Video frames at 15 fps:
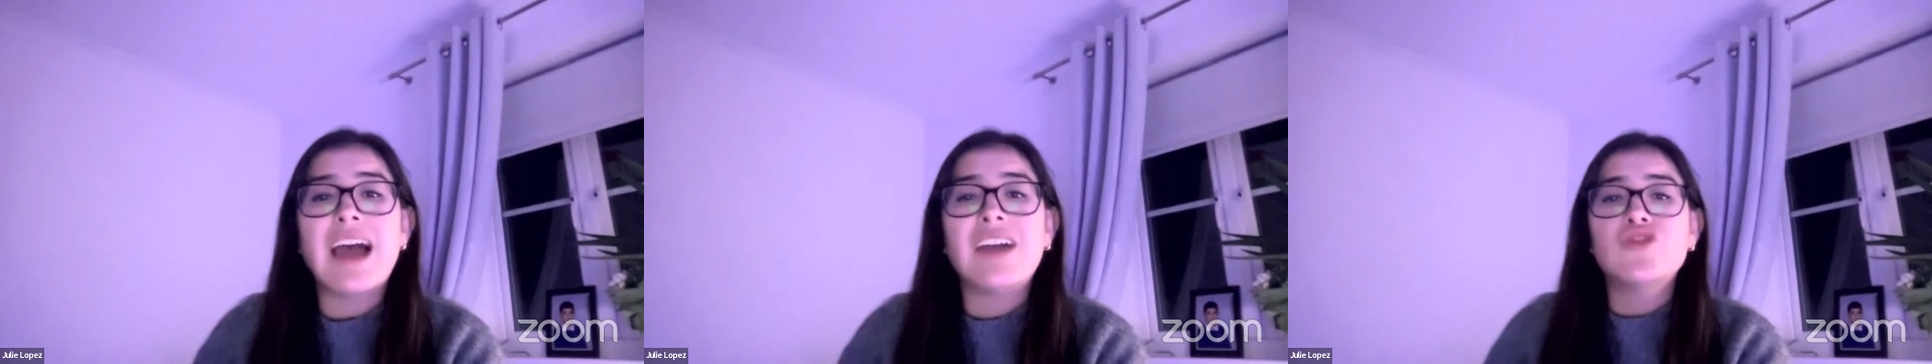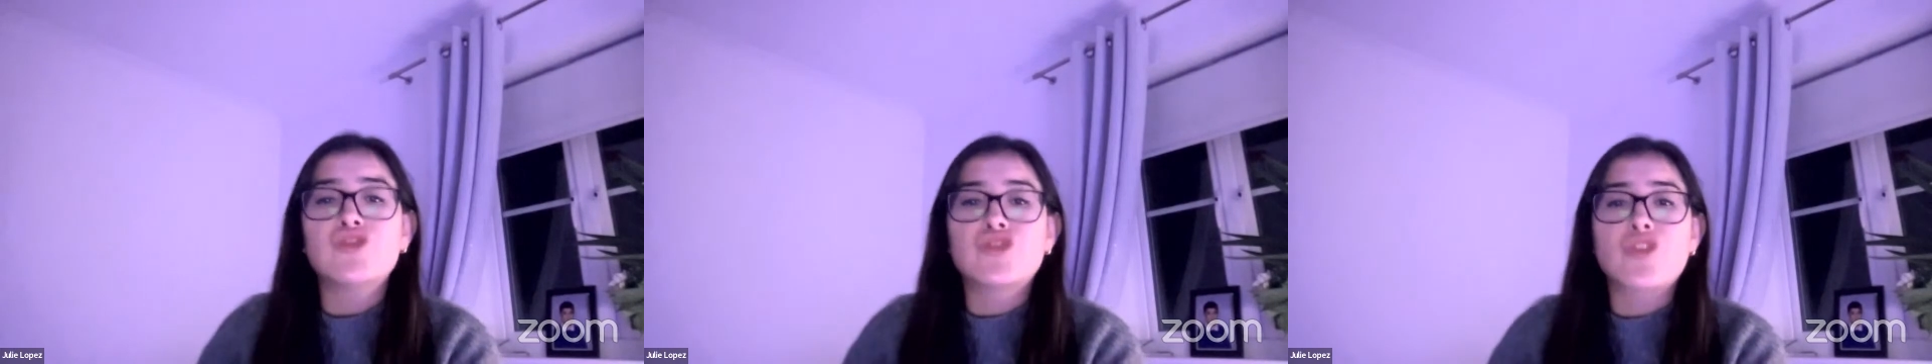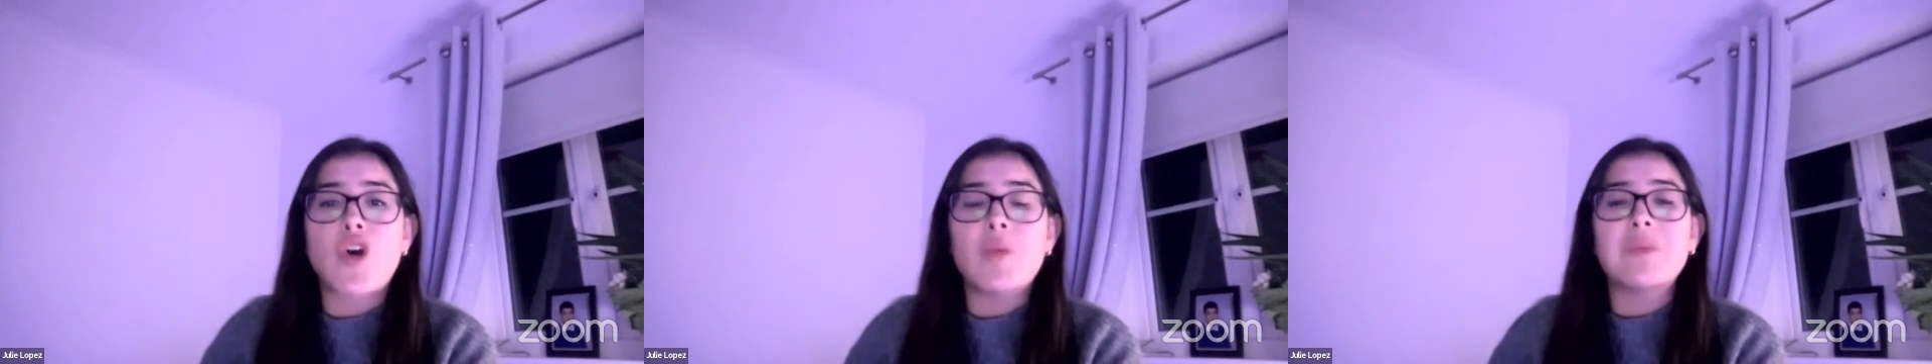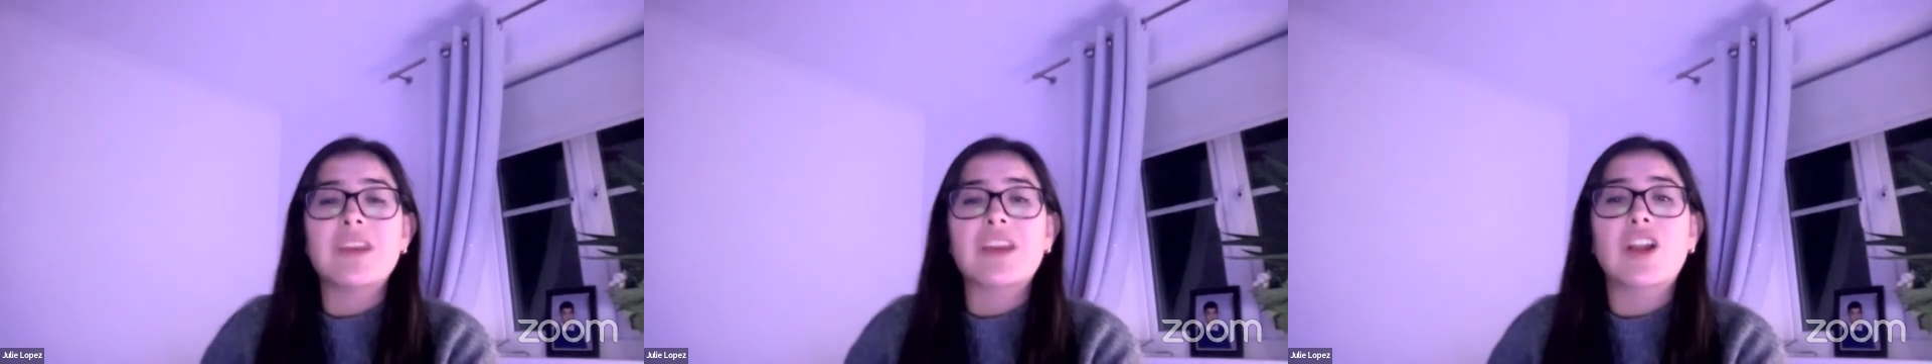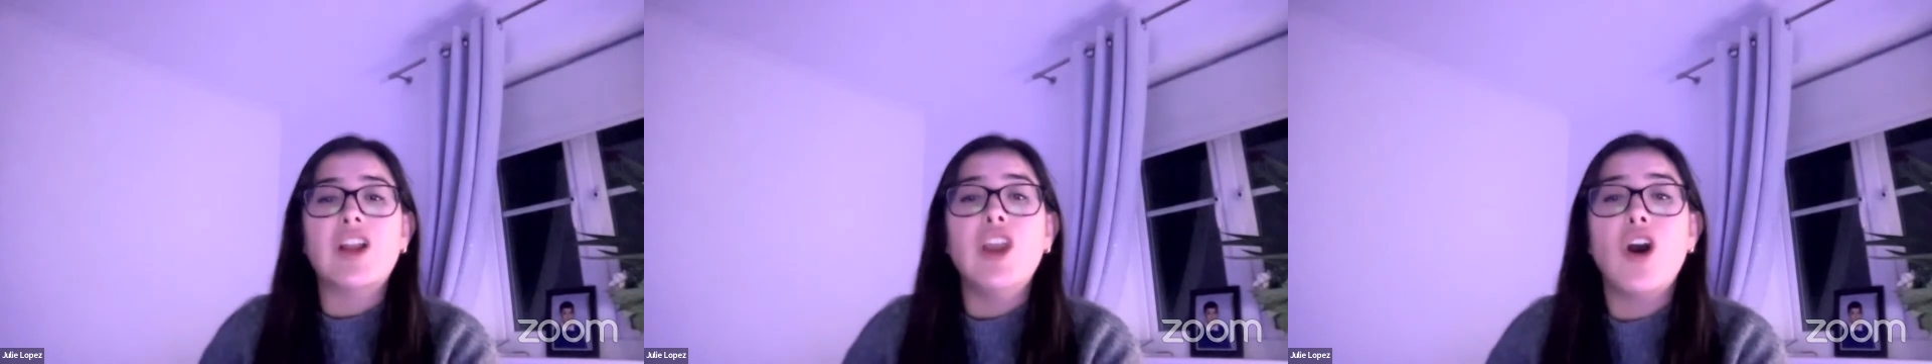and draw
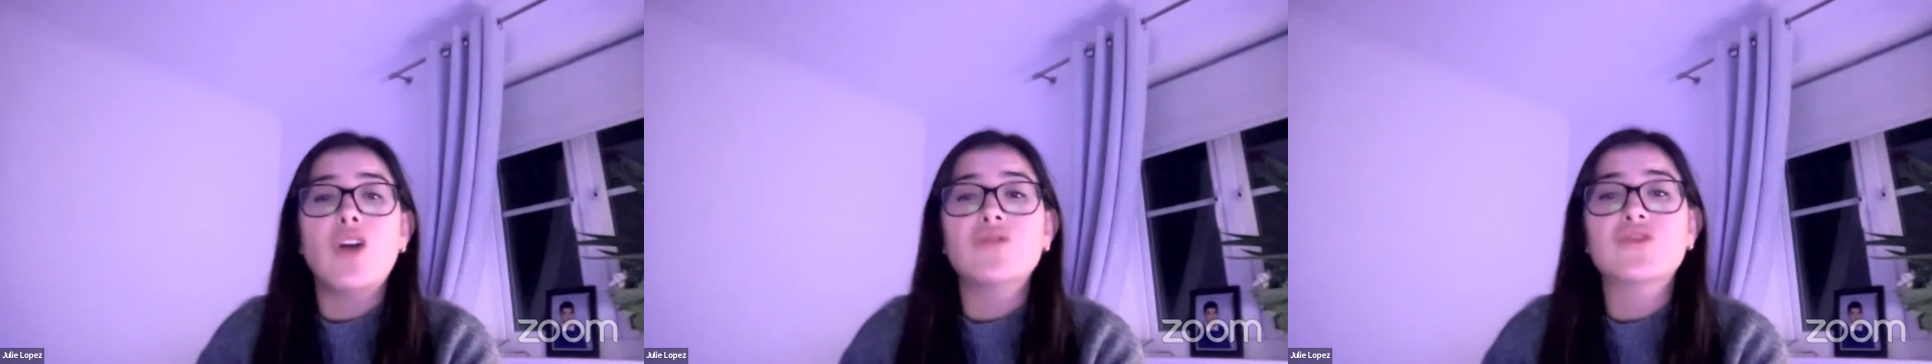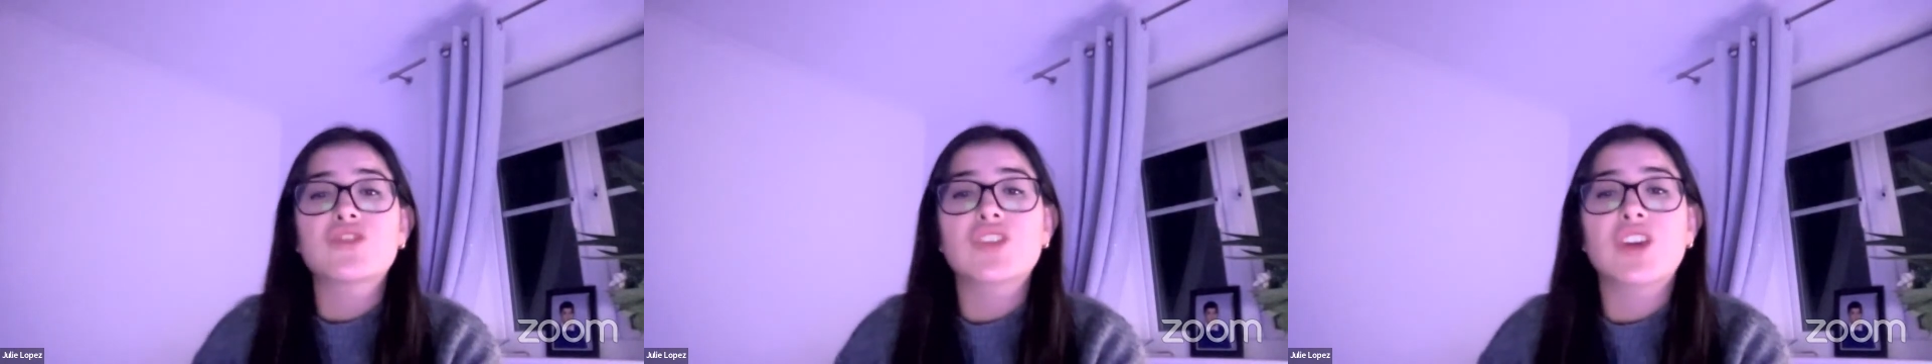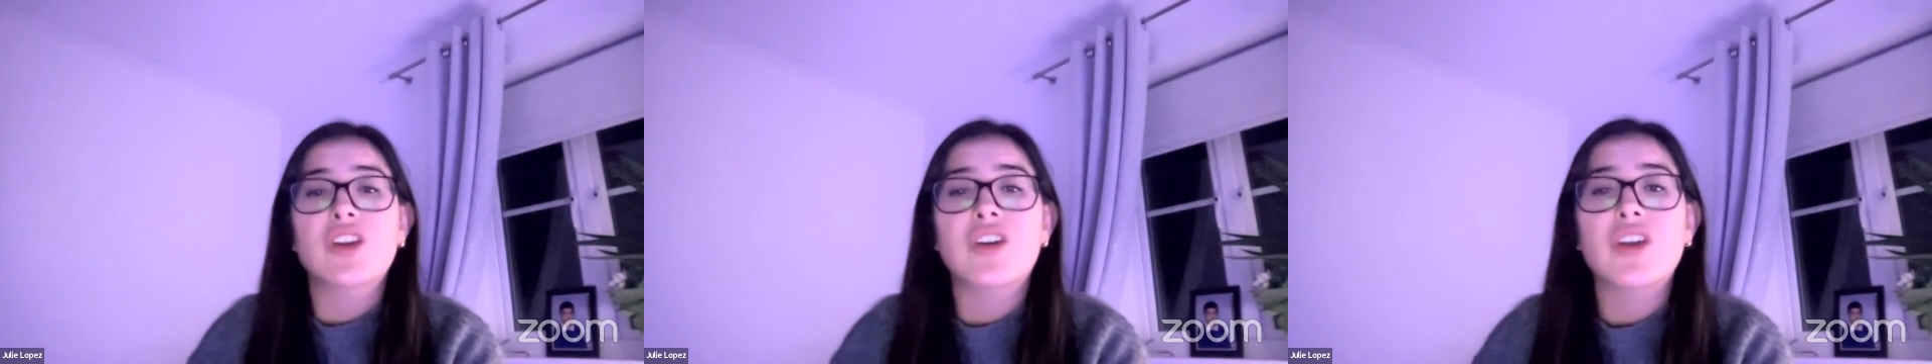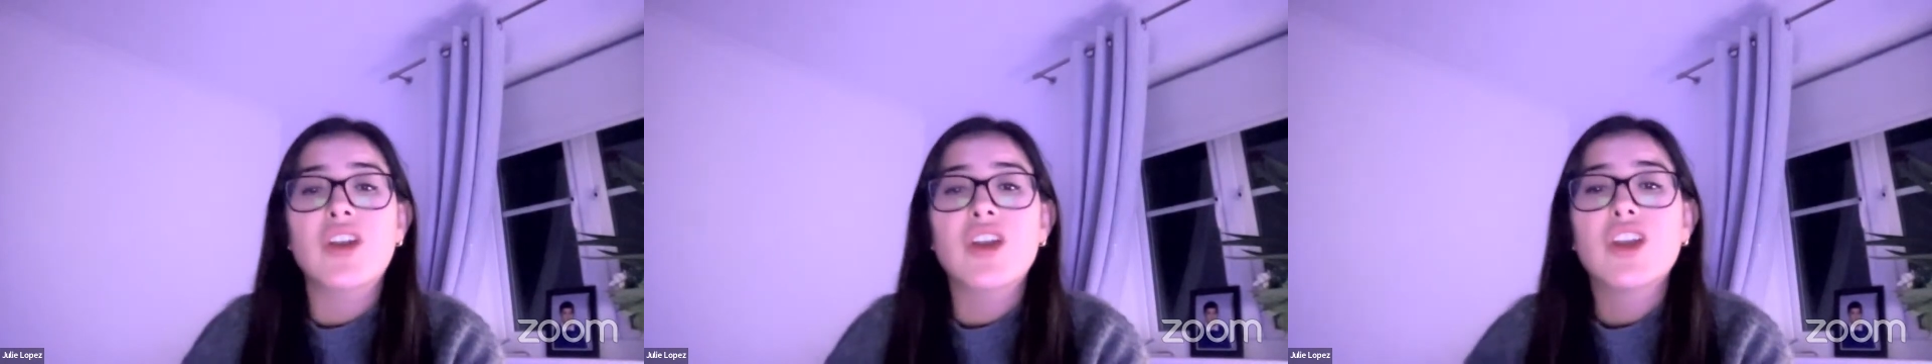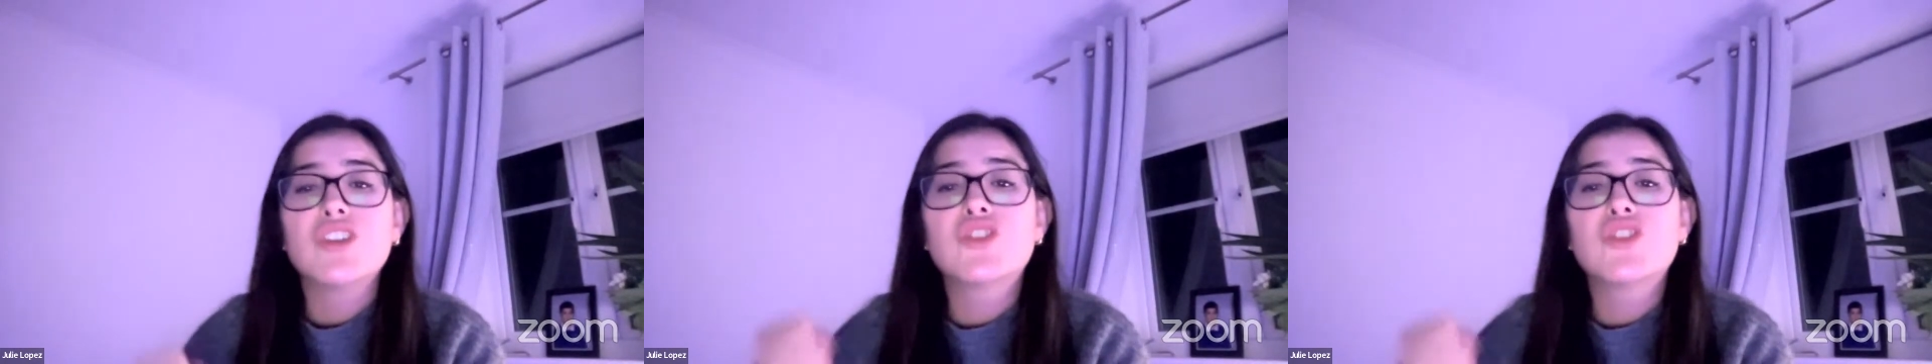me closer